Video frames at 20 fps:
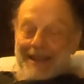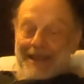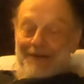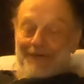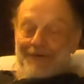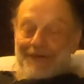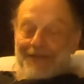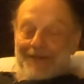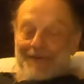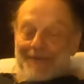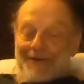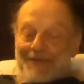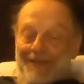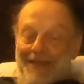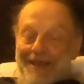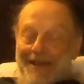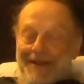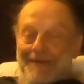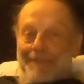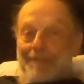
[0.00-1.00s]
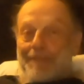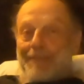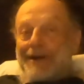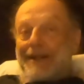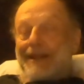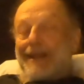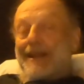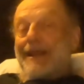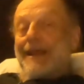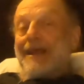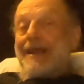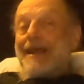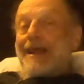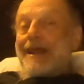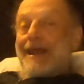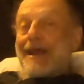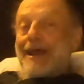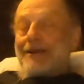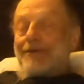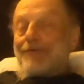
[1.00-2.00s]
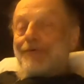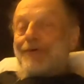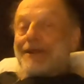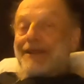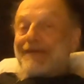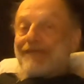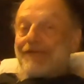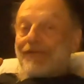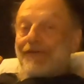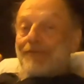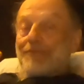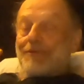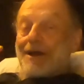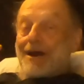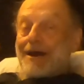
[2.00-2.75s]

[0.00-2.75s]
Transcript: can't do anything about that, but I do want to give you some